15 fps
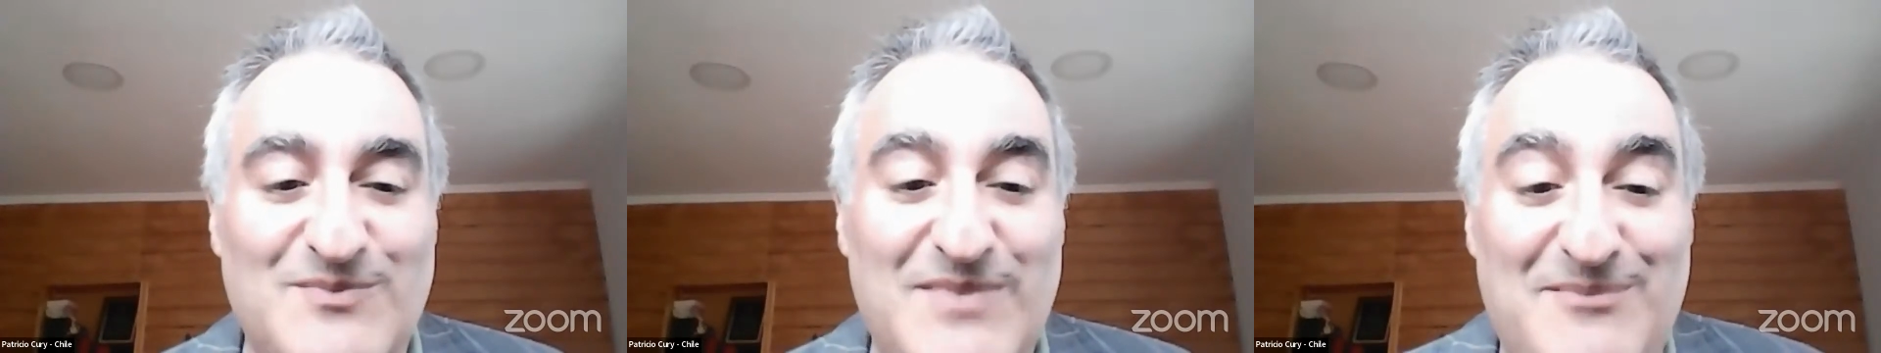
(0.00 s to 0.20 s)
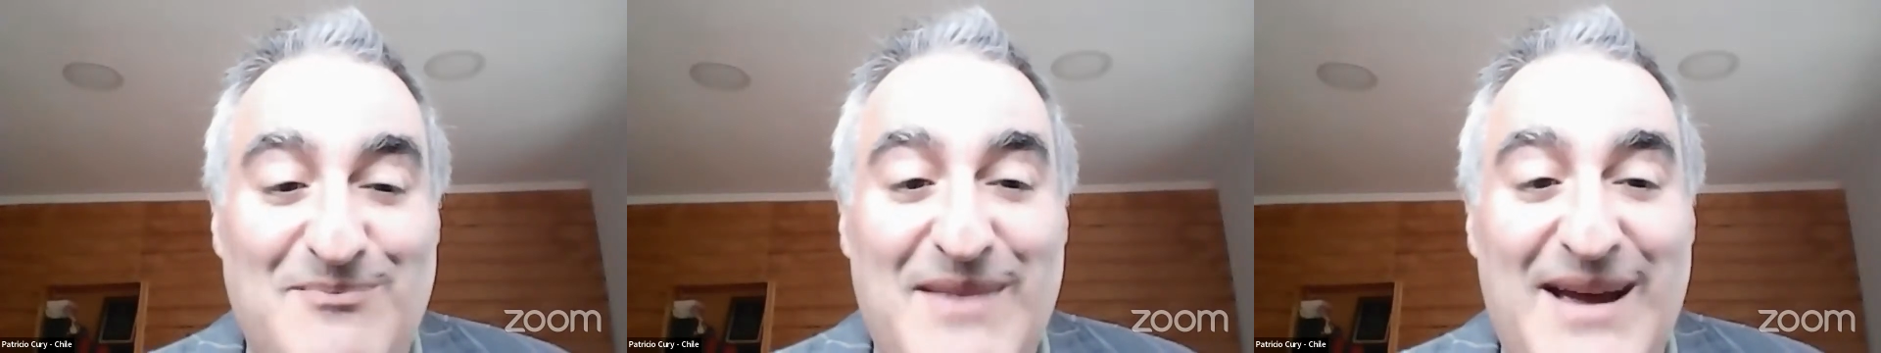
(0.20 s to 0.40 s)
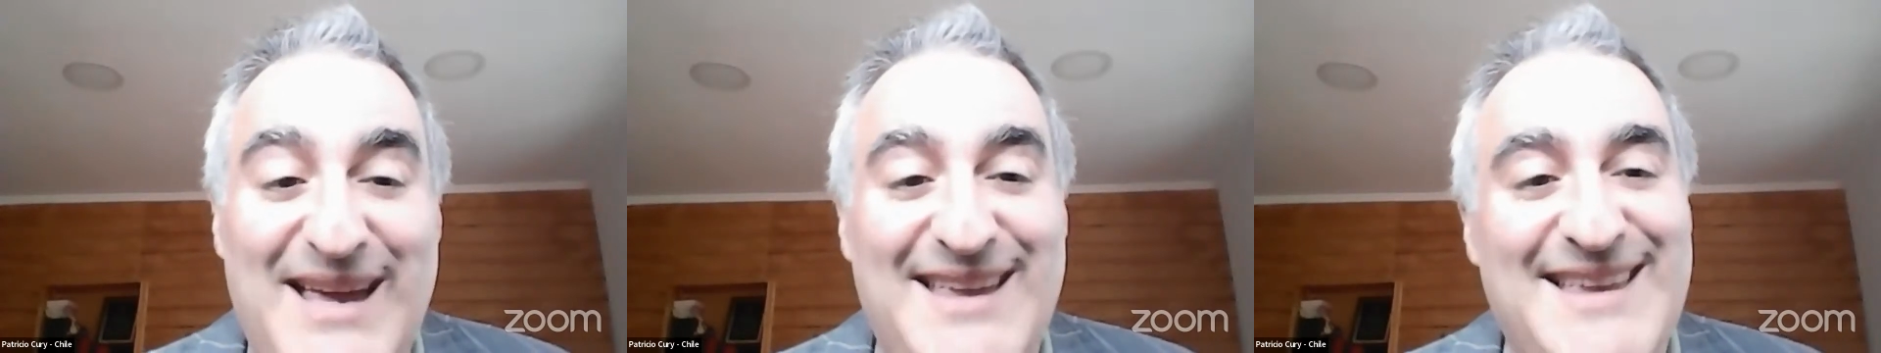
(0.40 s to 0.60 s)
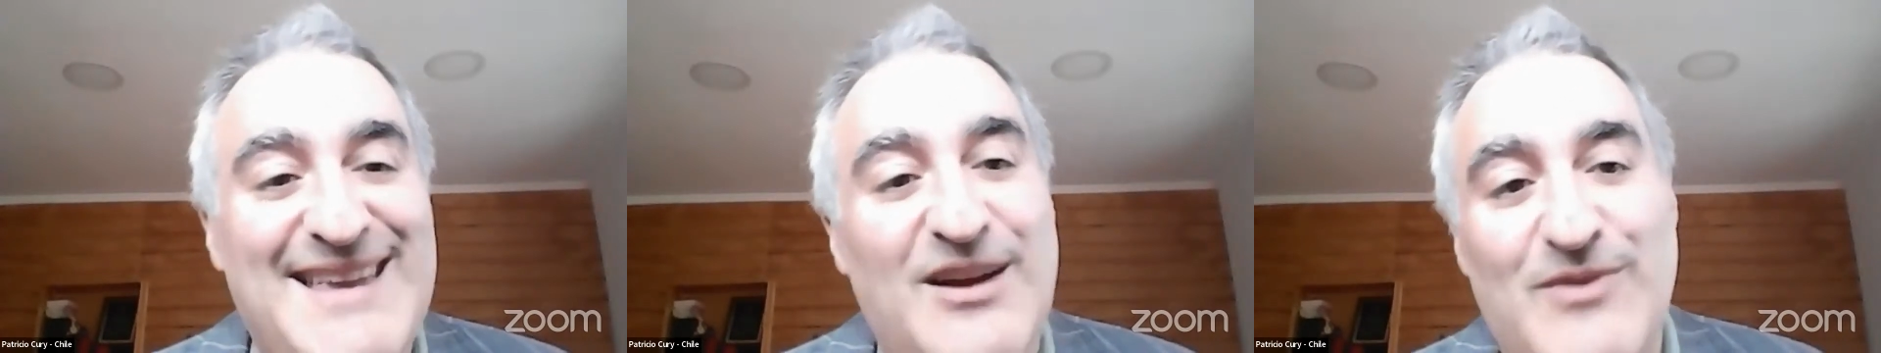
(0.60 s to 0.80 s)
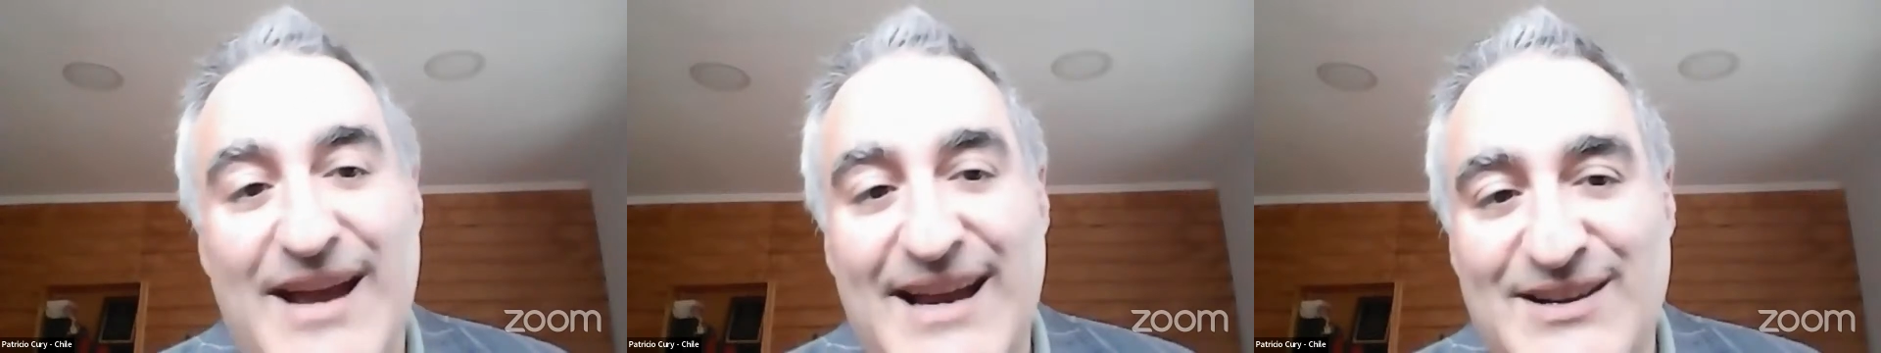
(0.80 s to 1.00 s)
but my
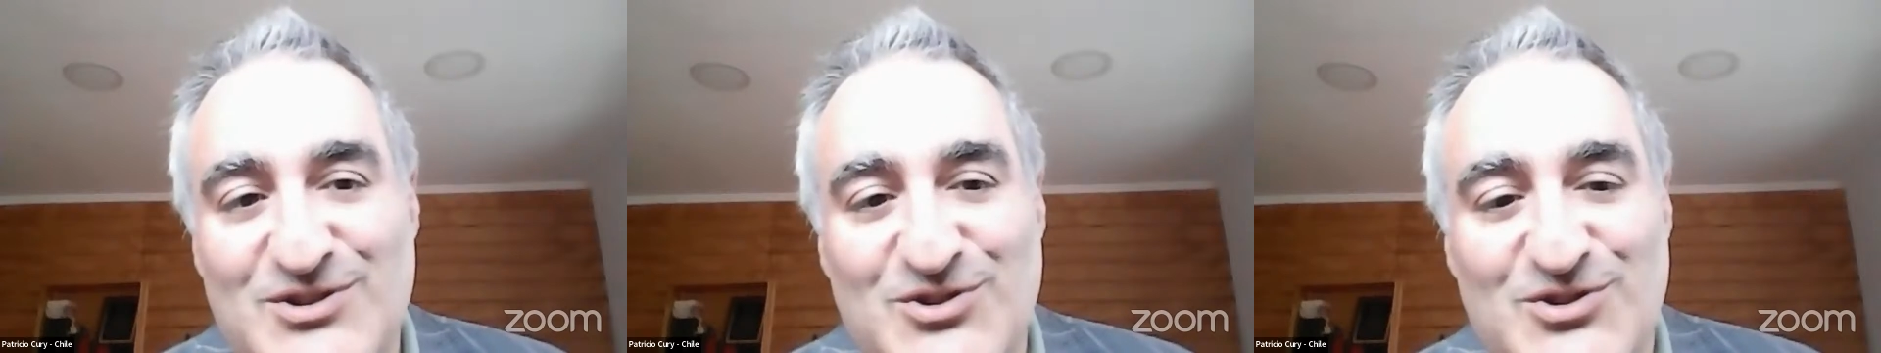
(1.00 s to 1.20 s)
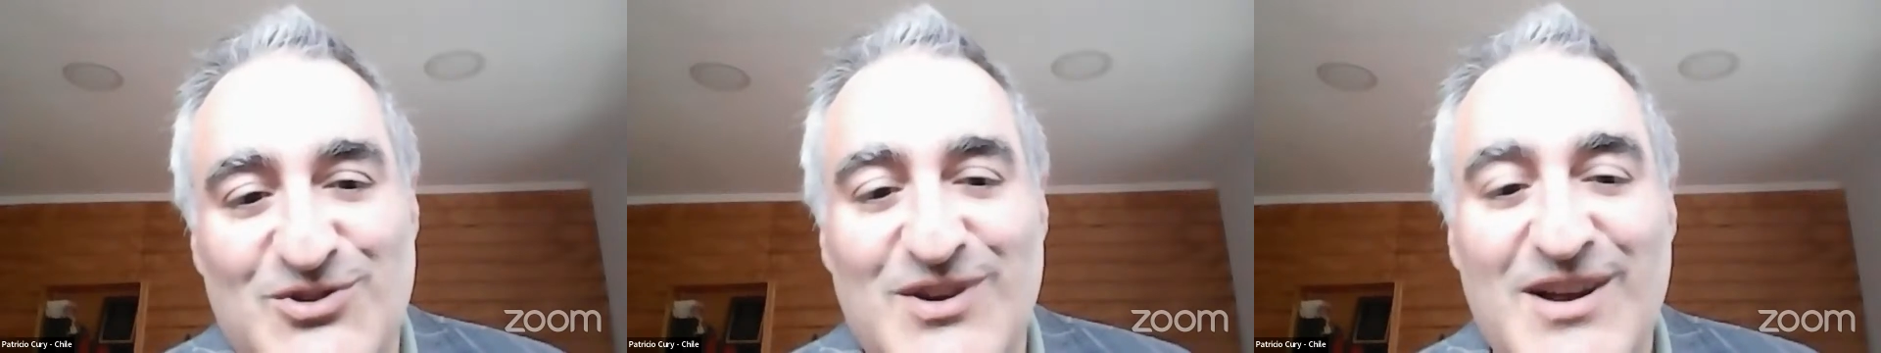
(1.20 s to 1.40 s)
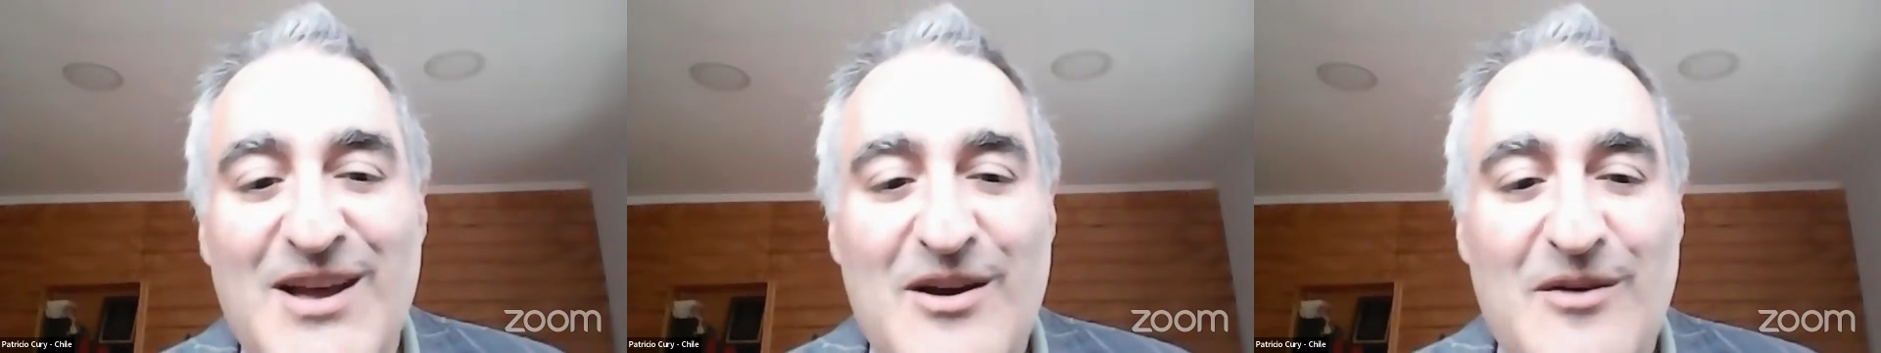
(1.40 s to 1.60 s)
character,